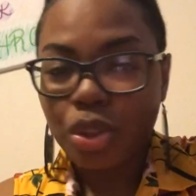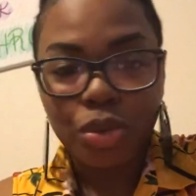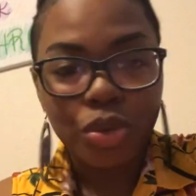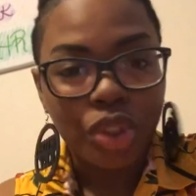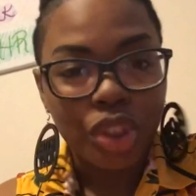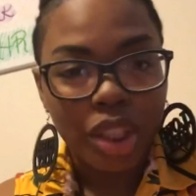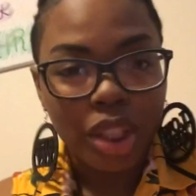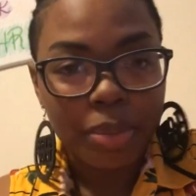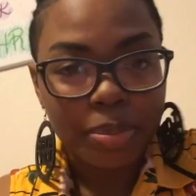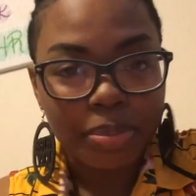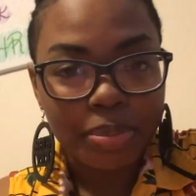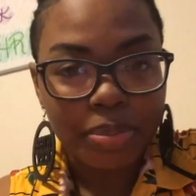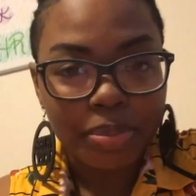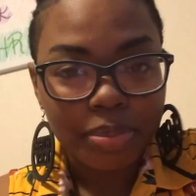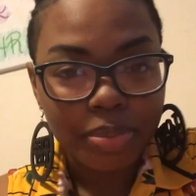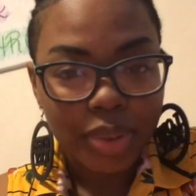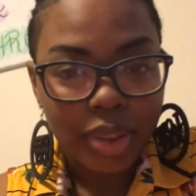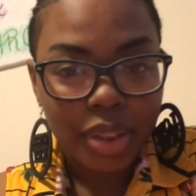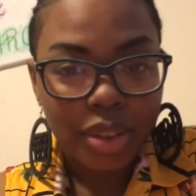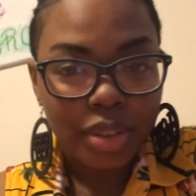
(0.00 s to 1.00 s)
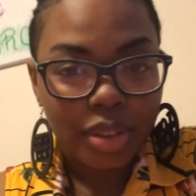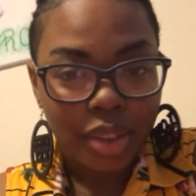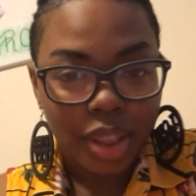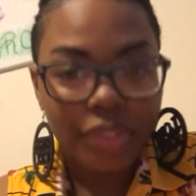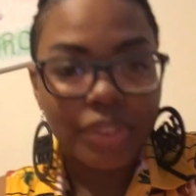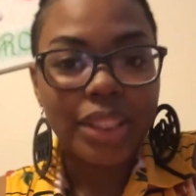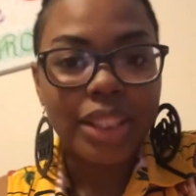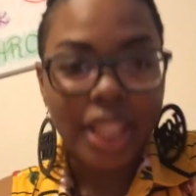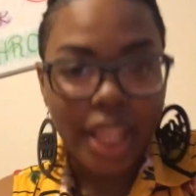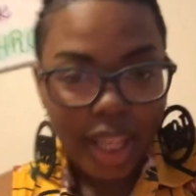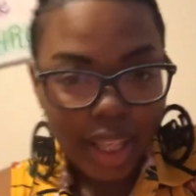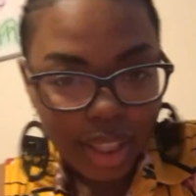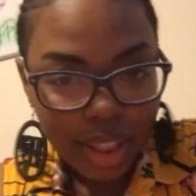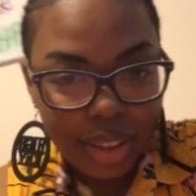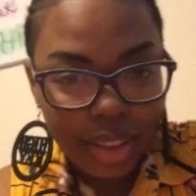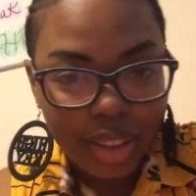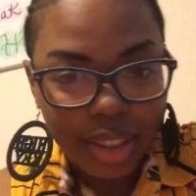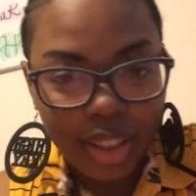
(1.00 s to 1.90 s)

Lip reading: jumps of a state.